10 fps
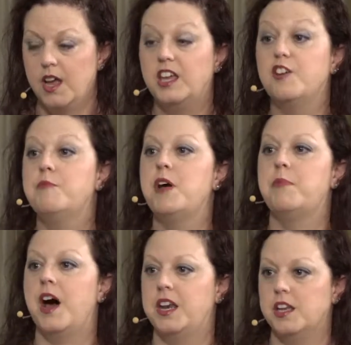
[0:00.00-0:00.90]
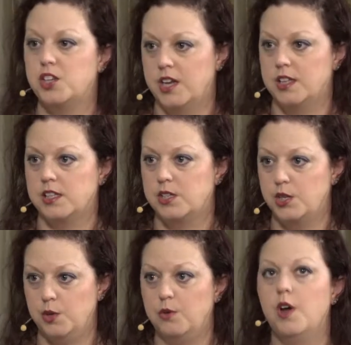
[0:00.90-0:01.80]
Give my body a chance
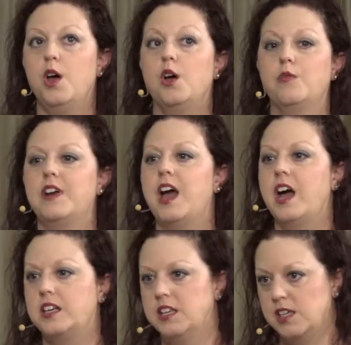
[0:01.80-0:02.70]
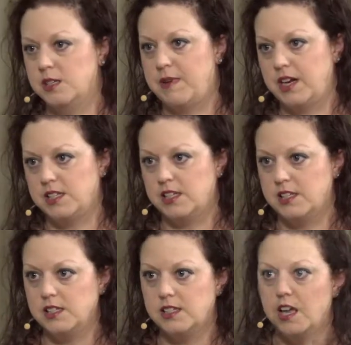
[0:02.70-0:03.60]
to react to these
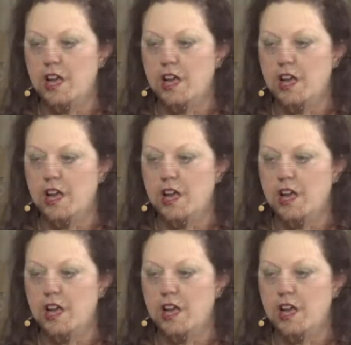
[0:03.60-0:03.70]
medicines.